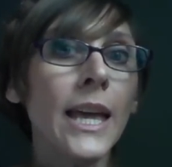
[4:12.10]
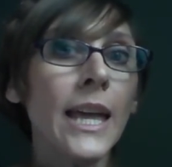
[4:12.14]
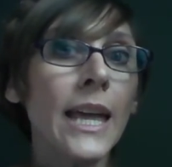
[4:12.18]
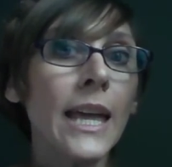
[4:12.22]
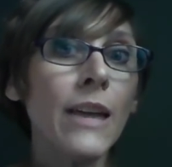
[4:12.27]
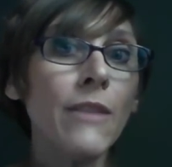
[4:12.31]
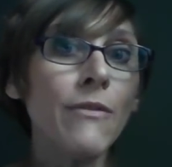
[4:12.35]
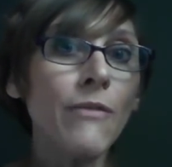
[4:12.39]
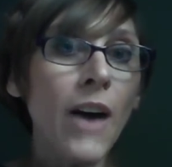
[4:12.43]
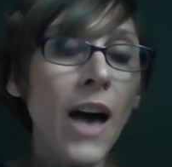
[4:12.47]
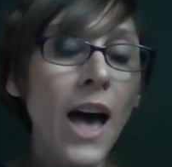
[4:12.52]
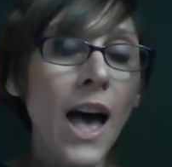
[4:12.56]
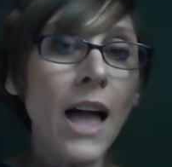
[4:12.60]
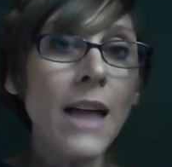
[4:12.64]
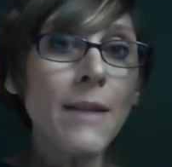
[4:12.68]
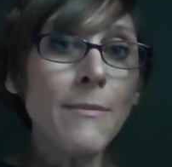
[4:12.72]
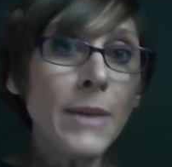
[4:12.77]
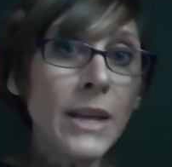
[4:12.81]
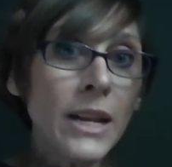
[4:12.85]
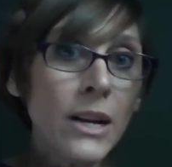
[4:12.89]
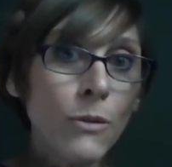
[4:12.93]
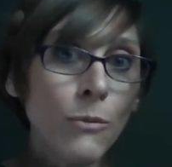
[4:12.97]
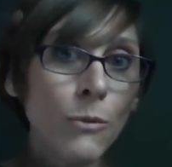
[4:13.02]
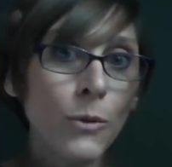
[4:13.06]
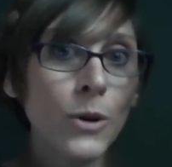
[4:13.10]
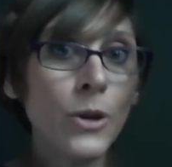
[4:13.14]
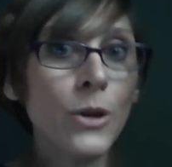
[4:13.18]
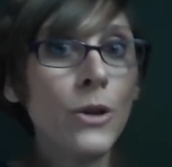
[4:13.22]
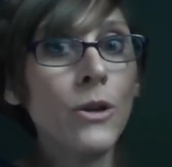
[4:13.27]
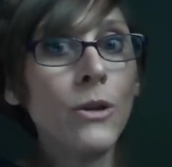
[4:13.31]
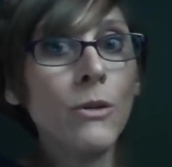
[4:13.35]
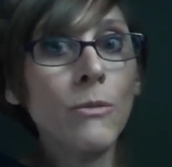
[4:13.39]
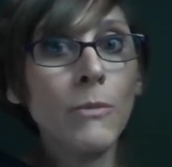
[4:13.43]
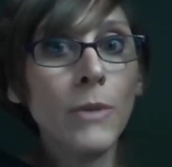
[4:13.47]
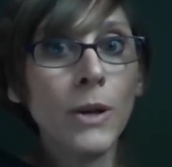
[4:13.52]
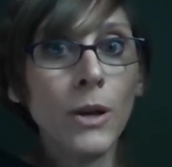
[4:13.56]
If I'm in a
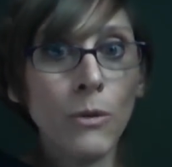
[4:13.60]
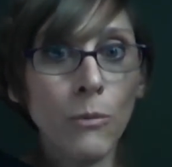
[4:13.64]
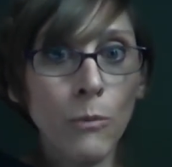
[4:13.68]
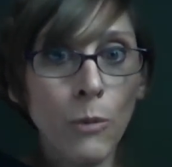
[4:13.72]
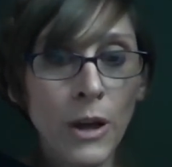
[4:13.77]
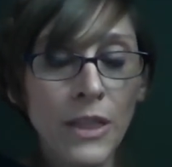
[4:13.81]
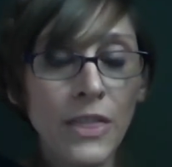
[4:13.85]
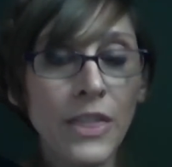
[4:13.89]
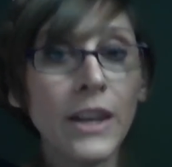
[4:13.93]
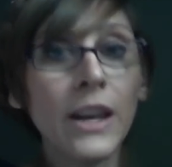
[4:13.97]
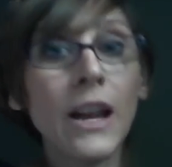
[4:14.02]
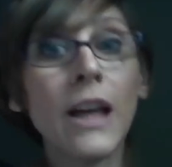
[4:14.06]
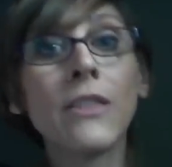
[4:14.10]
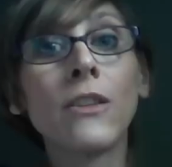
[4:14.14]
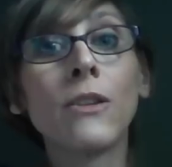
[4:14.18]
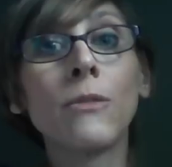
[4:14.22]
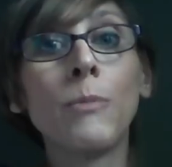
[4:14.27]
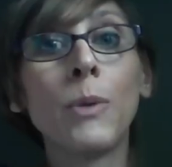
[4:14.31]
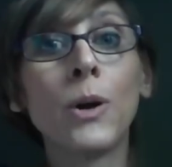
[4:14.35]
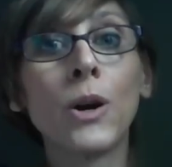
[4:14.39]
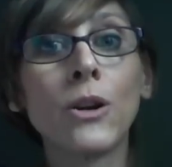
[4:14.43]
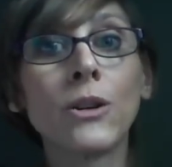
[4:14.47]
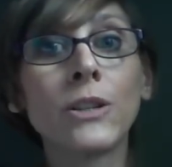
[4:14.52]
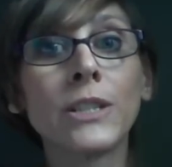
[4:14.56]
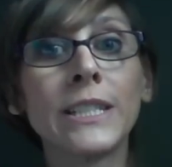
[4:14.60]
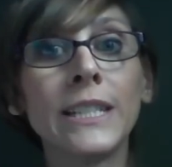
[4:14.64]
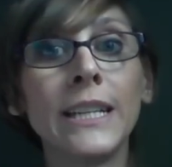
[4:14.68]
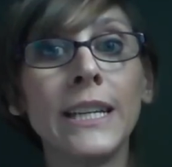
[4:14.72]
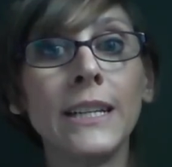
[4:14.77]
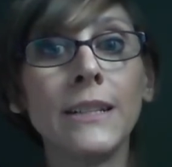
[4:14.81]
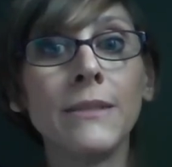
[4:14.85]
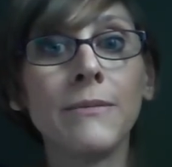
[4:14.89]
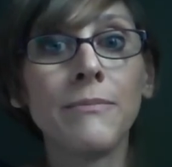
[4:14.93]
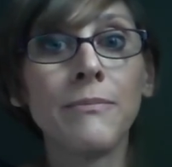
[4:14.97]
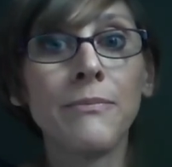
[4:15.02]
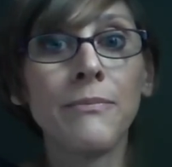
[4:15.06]
room with another
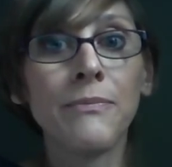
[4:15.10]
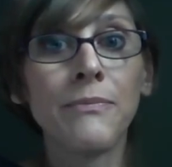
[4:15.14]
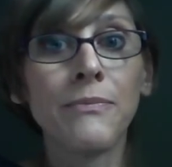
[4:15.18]
person